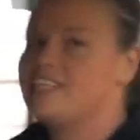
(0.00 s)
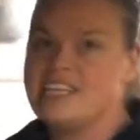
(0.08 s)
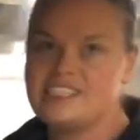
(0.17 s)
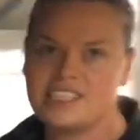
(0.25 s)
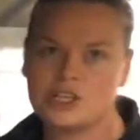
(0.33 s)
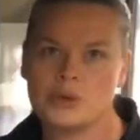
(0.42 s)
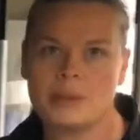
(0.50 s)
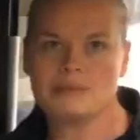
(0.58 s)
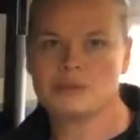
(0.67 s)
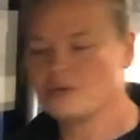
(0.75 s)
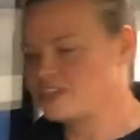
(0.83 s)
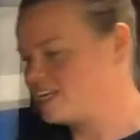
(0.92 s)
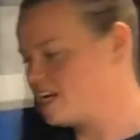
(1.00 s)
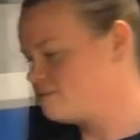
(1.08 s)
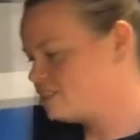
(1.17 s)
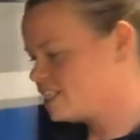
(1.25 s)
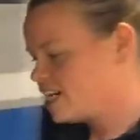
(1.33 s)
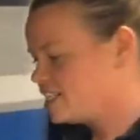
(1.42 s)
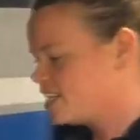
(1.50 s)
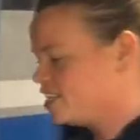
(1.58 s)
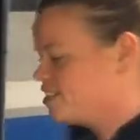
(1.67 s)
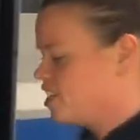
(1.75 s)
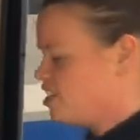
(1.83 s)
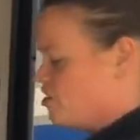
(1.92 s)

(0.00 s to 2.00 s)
is equipped with an outside kitchen.